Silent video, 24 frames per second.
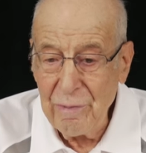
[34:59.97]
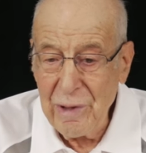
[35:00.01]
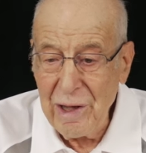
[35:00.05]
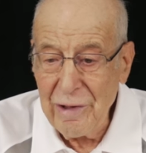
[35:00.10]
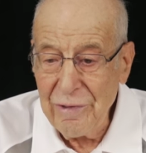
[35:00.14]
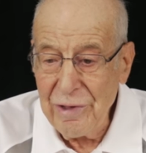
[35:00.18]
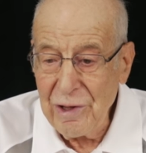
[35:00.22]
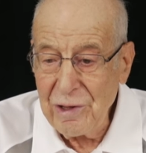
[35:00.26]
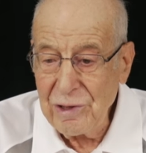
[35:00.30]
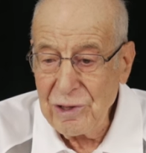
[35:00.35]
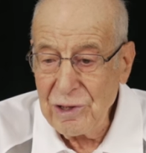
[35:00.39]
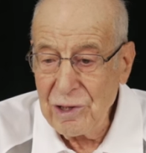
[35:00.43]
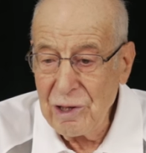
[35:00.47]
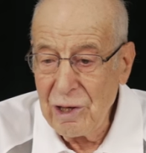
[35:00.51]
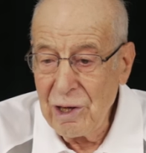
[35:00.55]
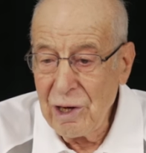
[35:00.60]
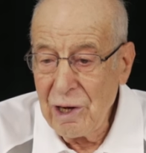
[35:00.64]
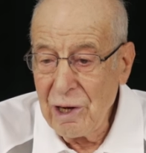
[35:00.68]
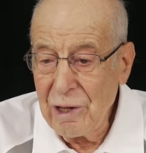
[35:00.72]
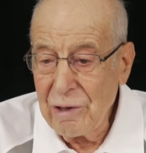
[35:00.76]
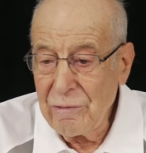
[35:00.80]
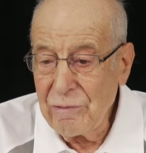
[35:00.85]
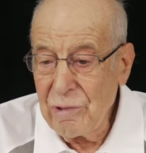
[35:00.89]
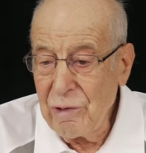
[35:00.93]
methods.
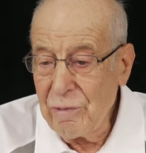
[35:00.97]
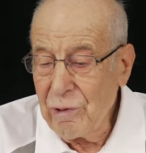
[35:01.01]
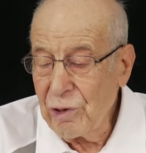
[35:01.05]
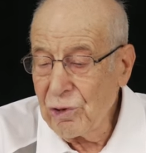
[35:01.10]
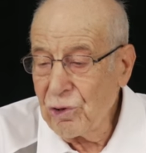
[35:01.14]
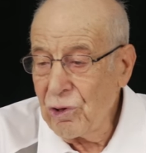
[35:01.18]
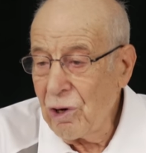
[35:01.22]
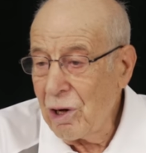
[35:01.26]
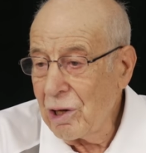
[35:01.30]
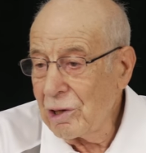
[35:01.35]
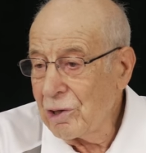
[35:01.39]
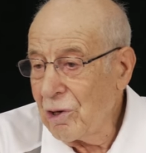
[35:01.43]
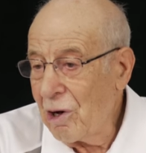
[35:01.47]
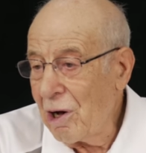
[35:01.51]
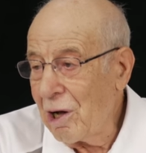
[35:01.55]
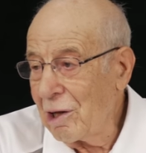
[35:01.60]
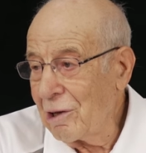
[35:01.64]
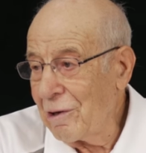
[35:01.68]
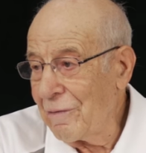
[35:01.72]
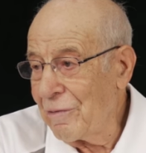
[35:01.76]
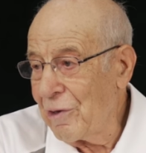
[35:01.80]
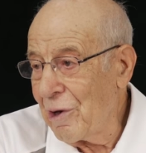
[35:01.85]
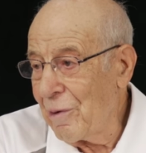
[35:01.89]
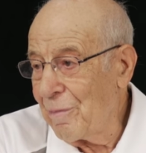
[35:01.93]
We were taught
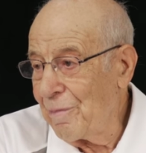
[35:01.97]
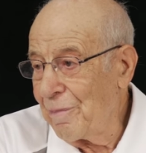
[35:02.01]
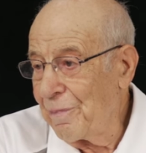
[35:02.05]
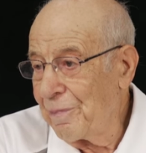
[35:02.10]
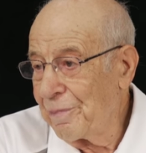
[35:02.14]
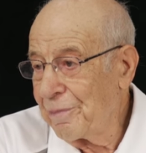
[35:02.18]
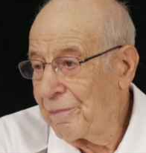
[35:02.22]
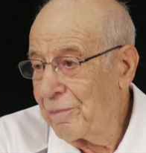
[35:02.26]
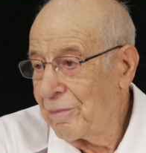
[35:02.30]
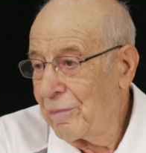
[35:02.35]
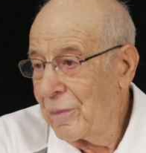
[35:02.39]
all of them.